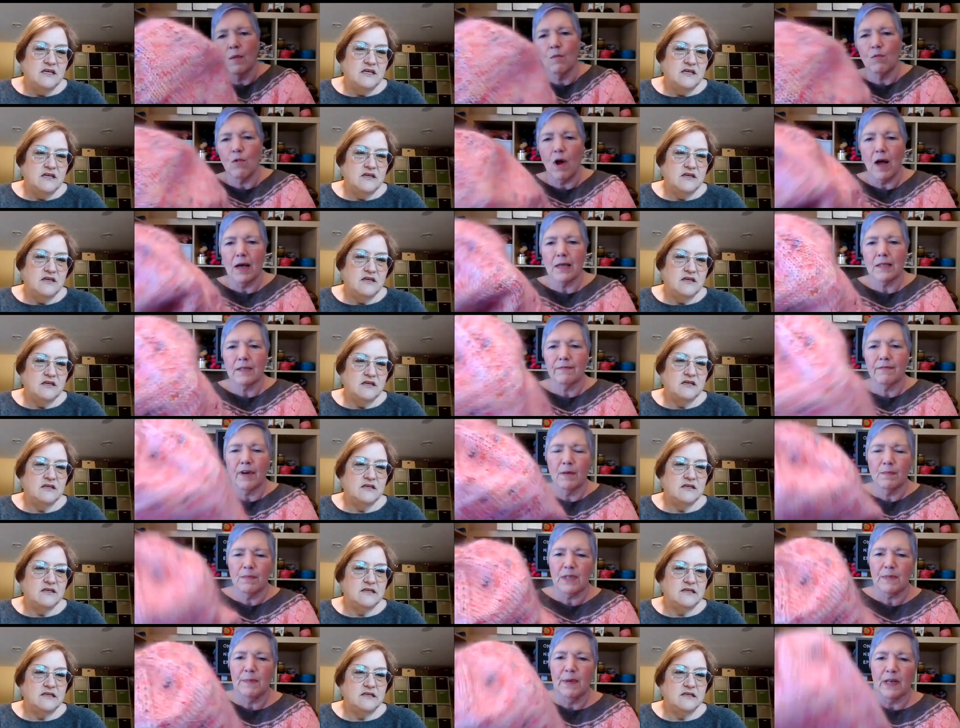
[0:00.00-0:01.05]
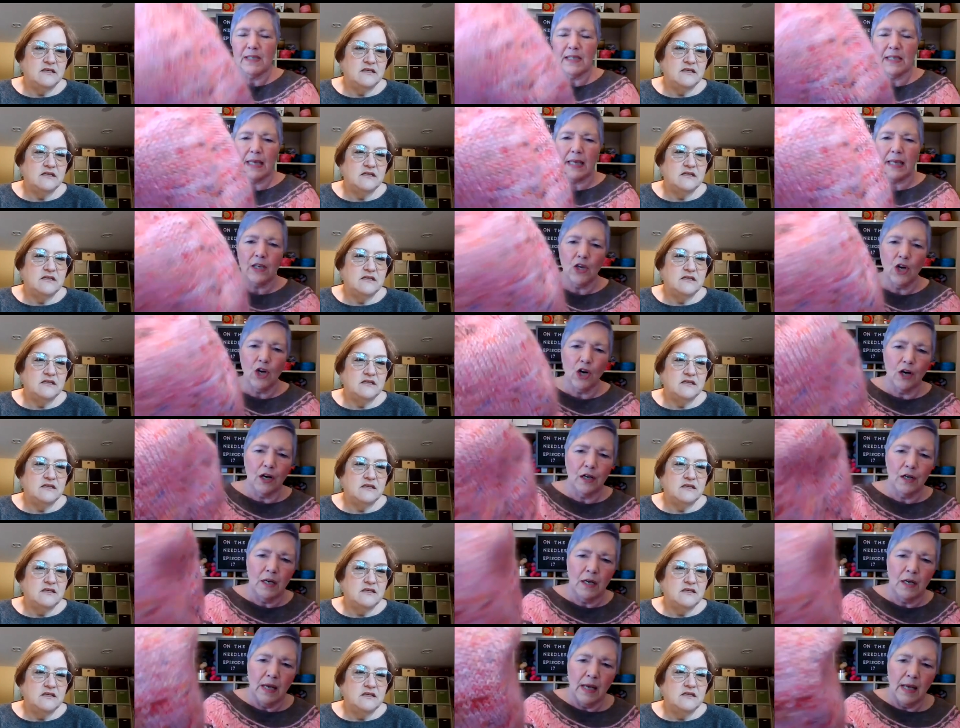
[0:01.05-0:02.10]
Speaker 1: um, Ross from Smells Like
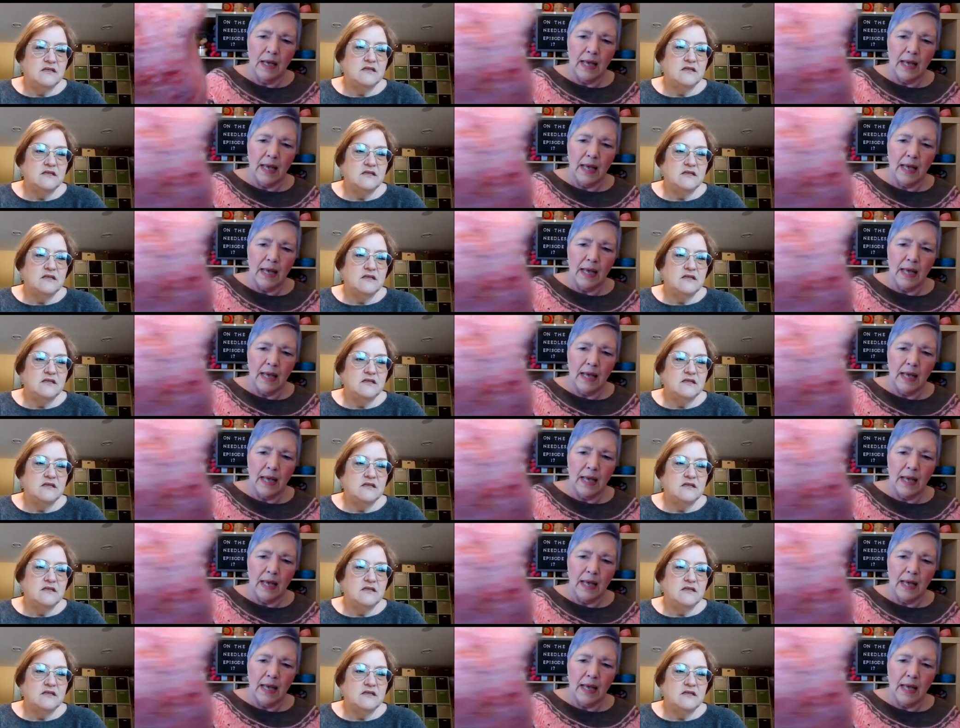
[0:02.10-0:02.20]
Yarn,